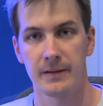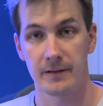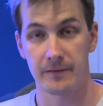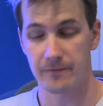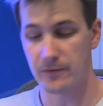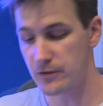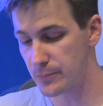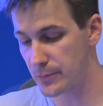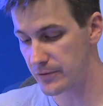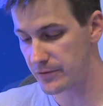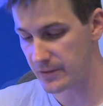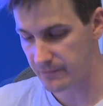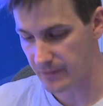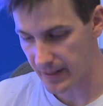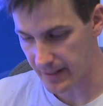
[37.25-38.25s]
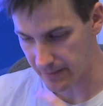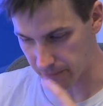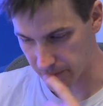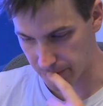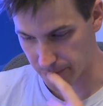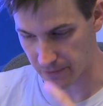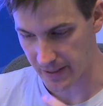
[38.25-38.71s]
The first person to write in
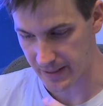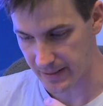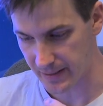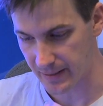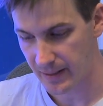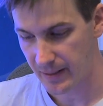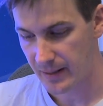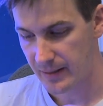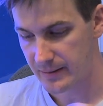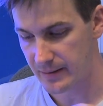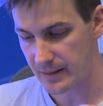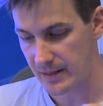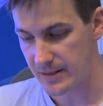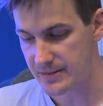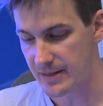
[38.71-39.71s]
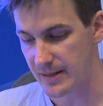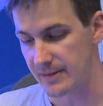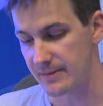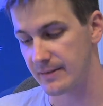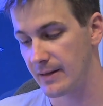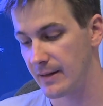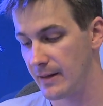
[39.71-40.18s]
was Brandon. He
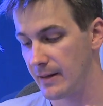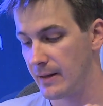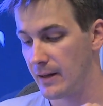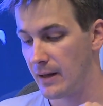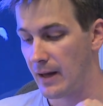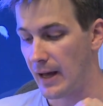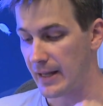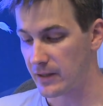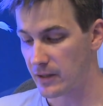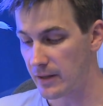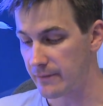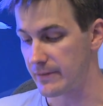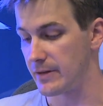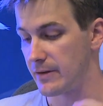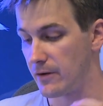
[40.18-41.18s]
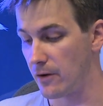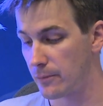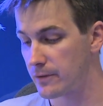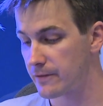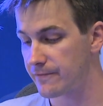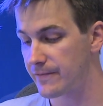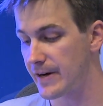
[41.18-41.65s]
says, I love it. No
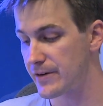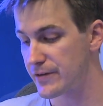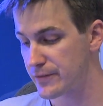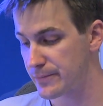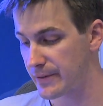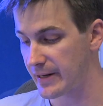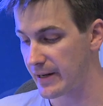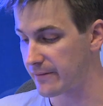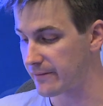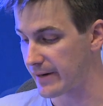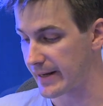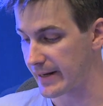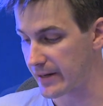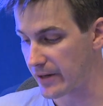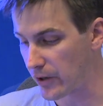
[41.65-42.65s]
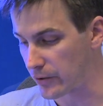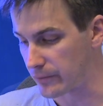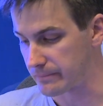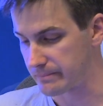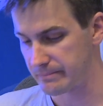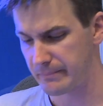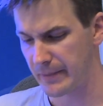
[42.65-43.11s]
more fires to put out when I get
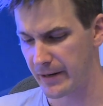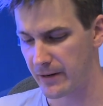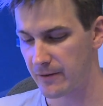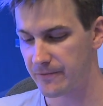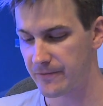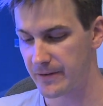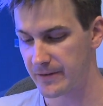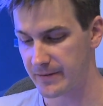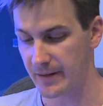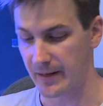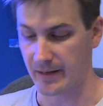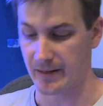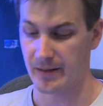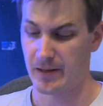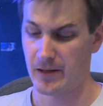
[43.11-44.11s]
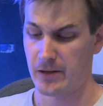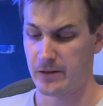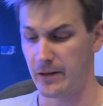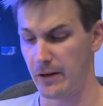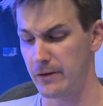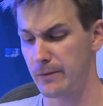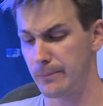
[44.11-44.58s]
home. My girlfriend is like,
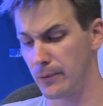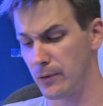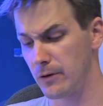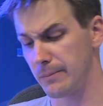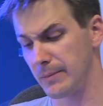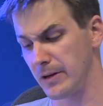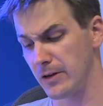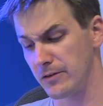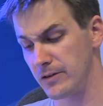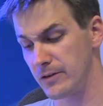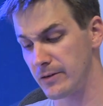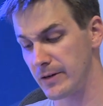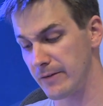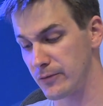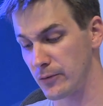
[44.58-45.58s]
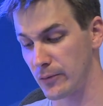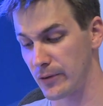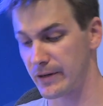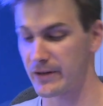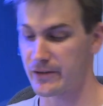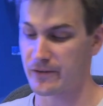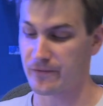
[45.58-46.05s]
now you're bored because you don't have to
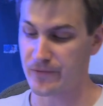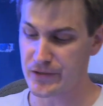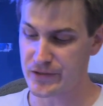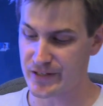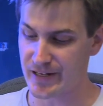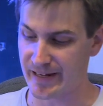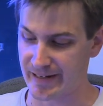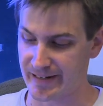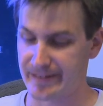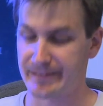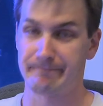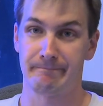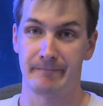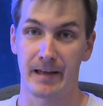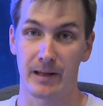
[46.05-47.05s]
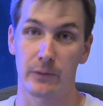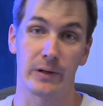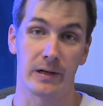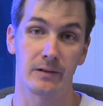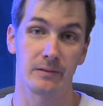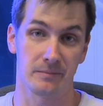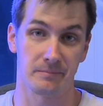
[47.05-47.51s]
work on your fish tank.
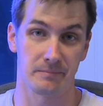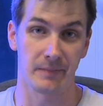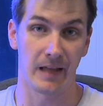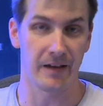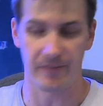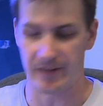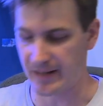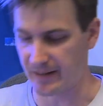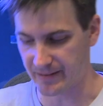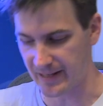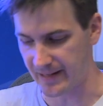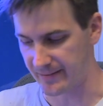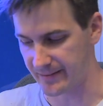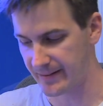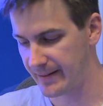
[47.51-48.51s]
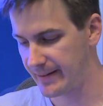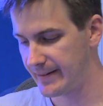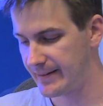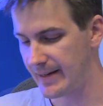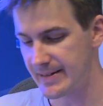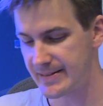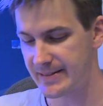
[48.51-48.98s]
LOL, laughing out loud.
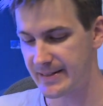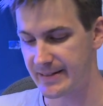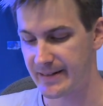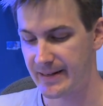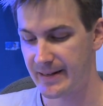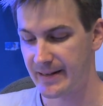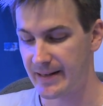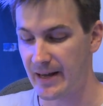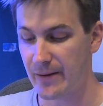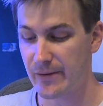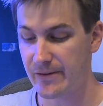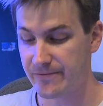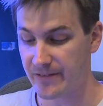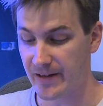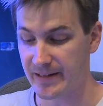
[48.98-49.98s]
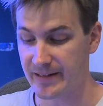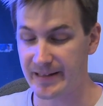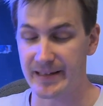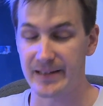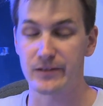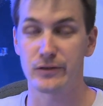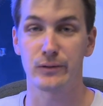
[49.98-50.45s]
I said, now I finally
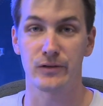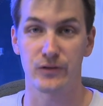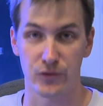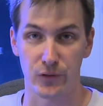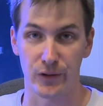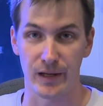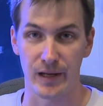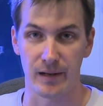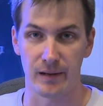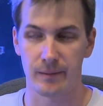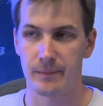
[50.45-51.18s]
get to enjoy it.